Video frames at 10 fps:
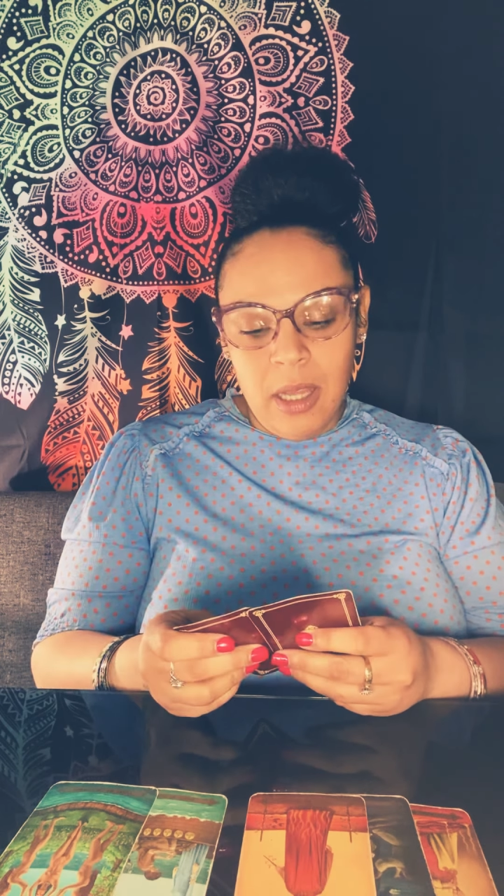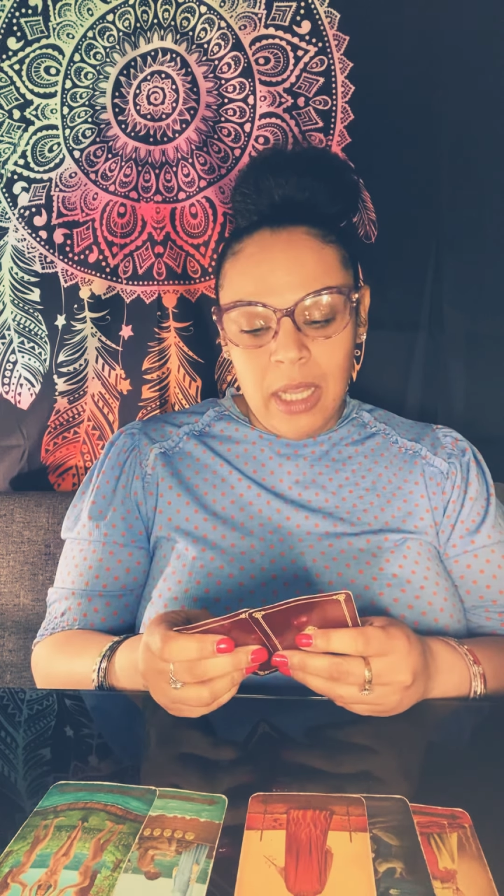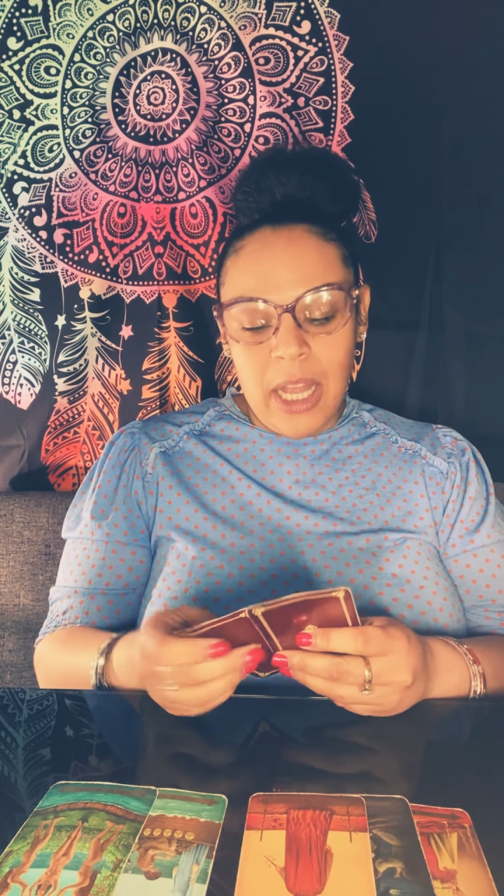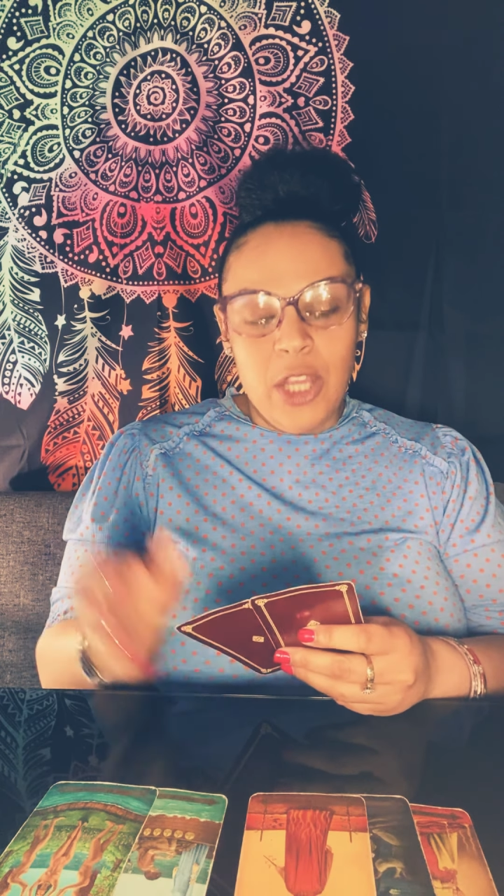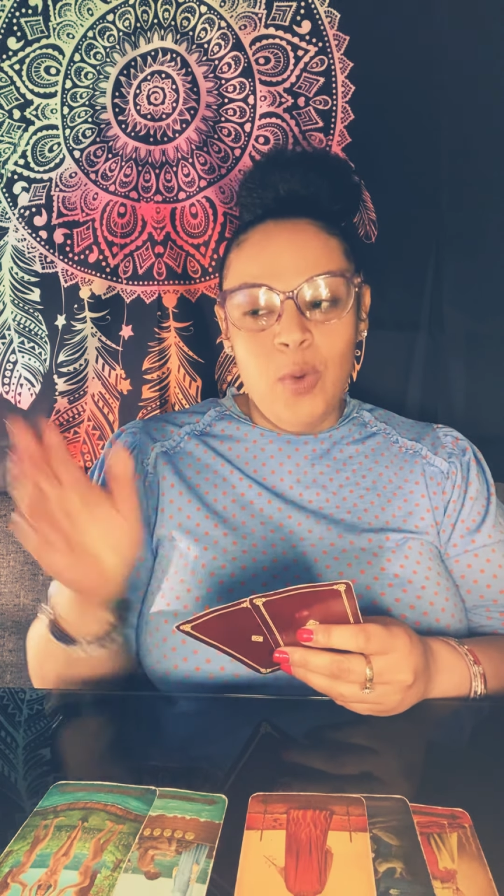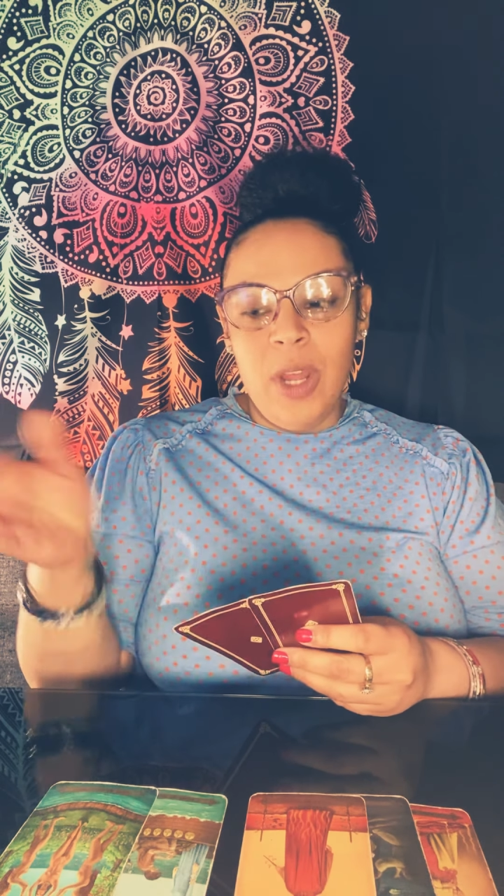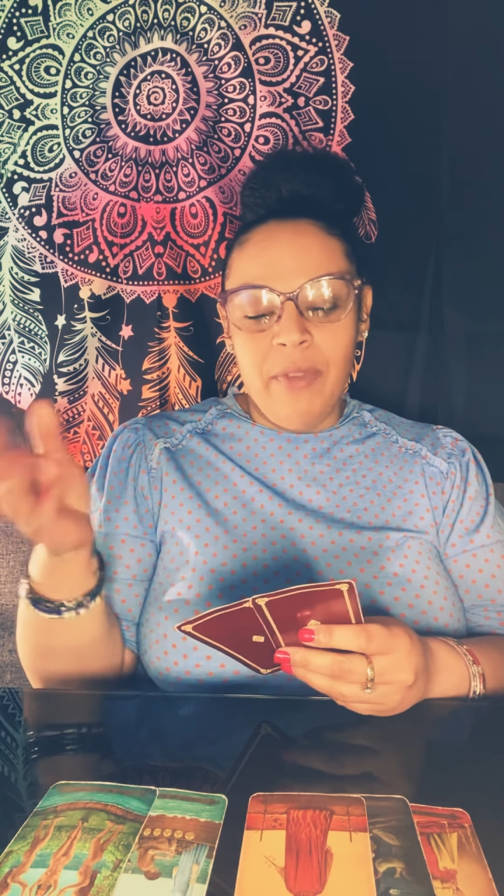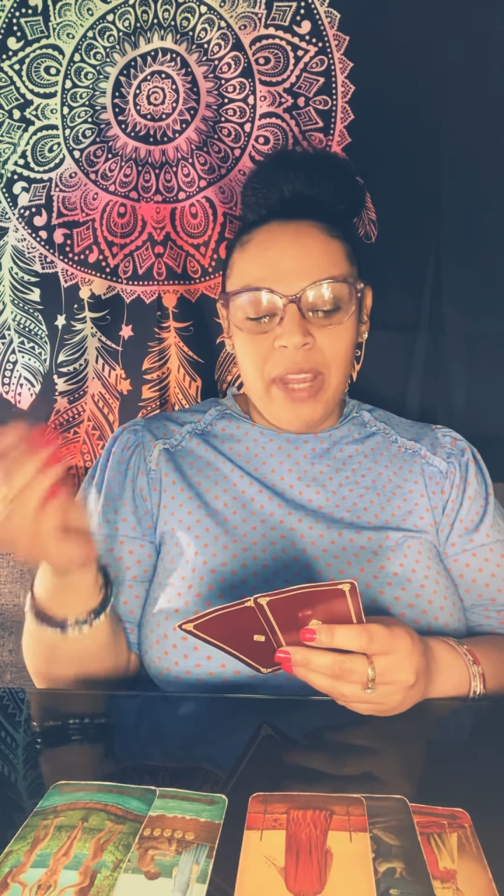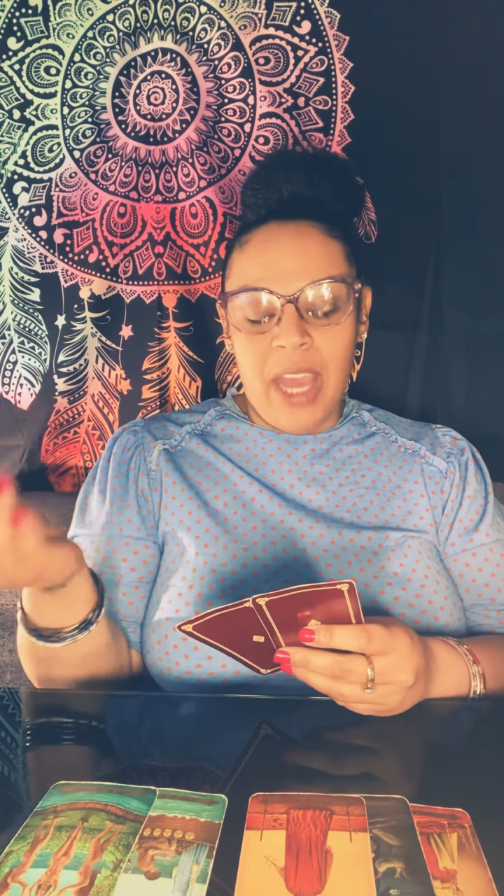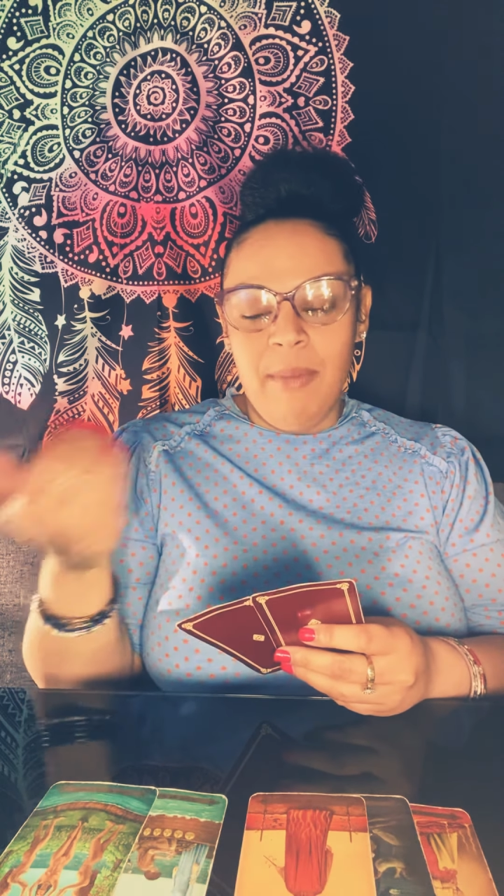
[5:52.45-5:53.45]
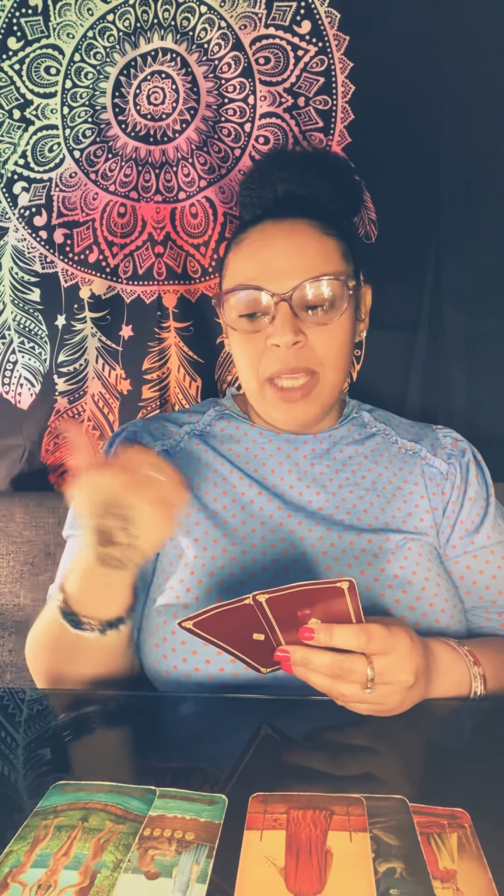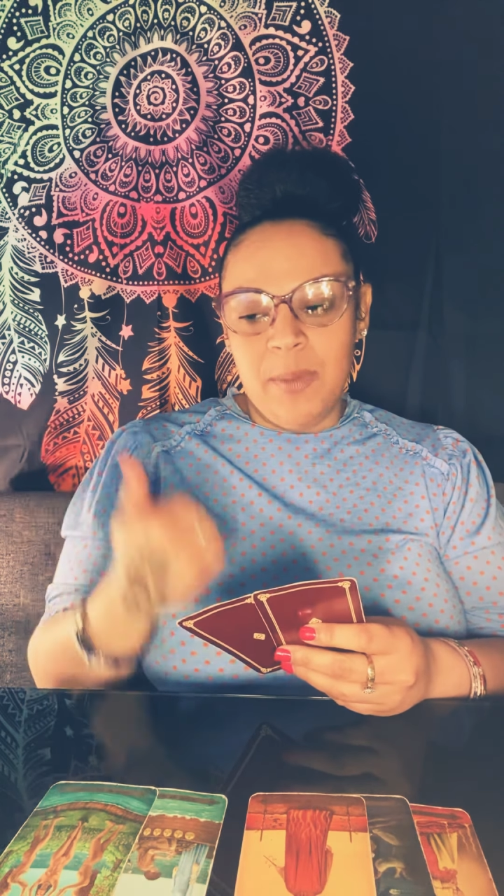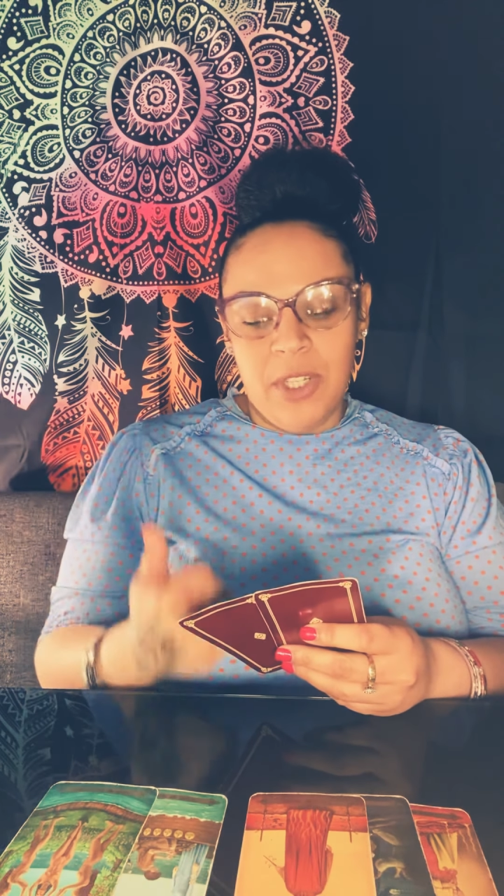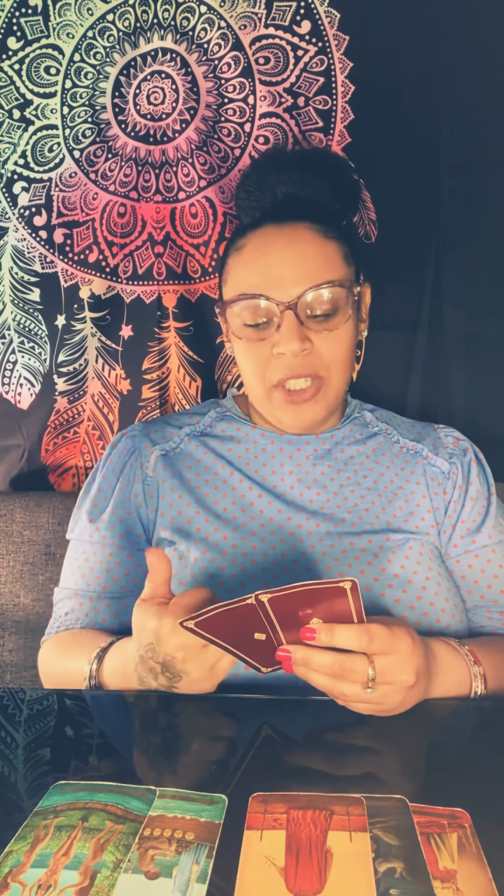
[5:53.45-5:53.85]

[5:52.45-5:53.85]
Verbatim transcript: Like, you never gave me as much